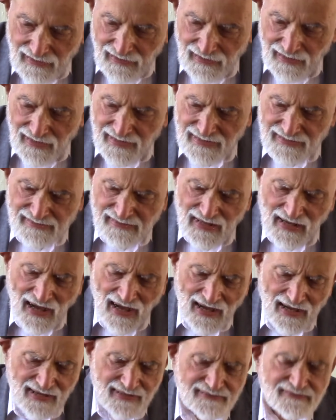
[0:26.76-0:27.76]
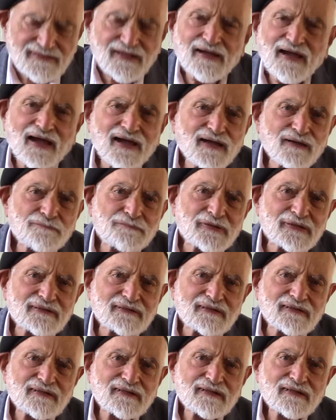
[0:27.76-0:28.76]
It had to happen.
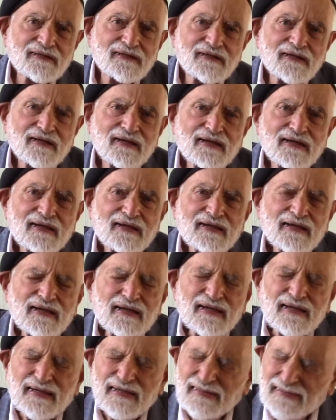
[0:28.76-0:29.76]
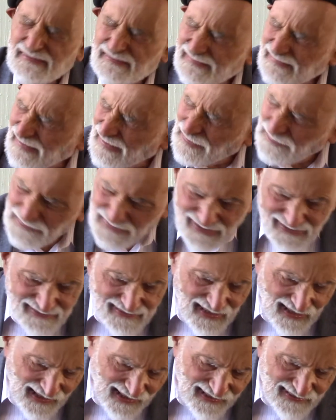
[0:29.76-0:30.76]
It seems it
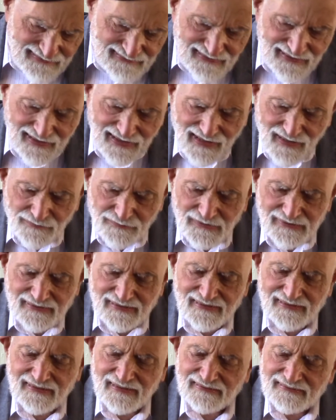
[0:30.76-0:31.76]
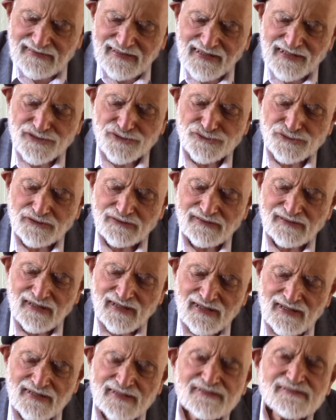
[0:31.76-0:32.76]
had to happen in a nation
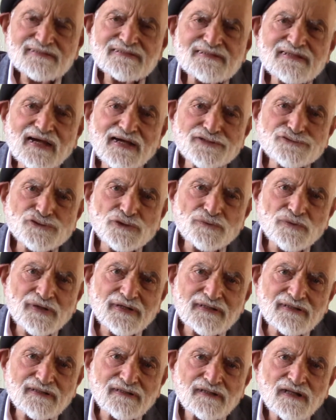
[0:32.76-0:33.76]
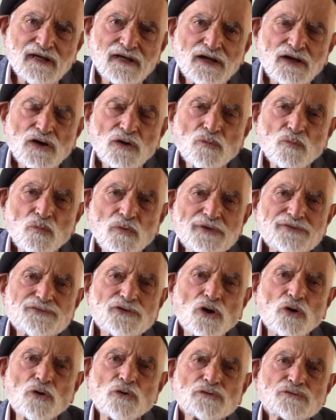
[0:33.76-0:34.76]
saturated with
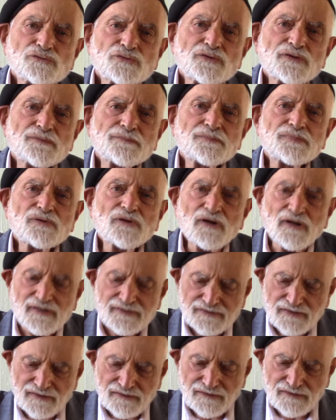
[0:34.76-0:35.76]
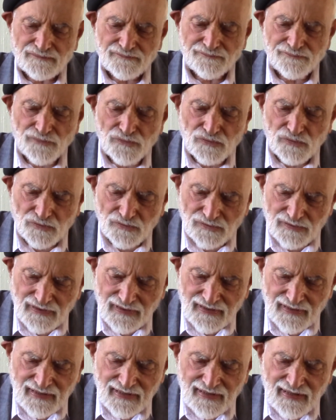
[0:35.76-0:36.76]
ultra processed food.
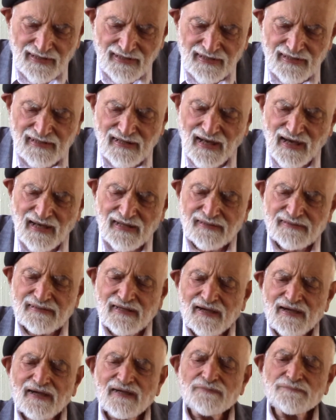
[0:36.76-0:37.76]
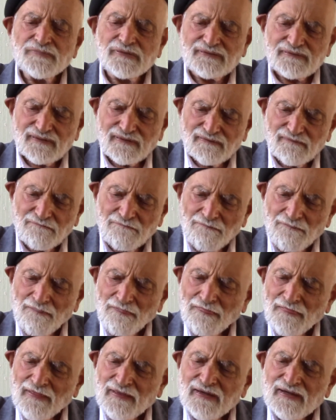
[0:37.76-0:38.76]
It had to happen
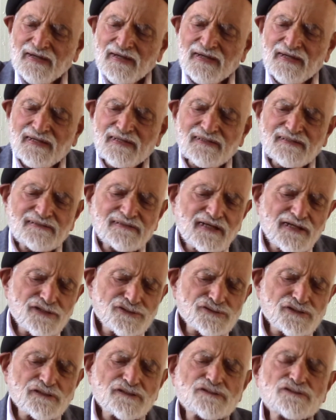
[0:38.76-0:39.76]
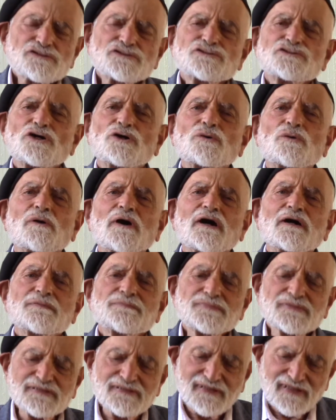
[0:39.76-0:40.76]
in a nation so
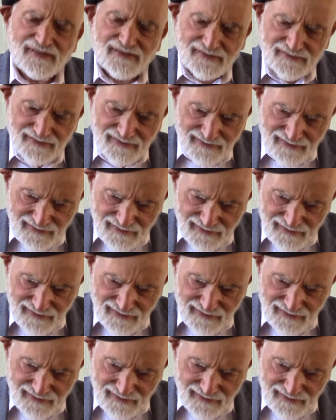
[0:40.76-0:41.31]
obsessed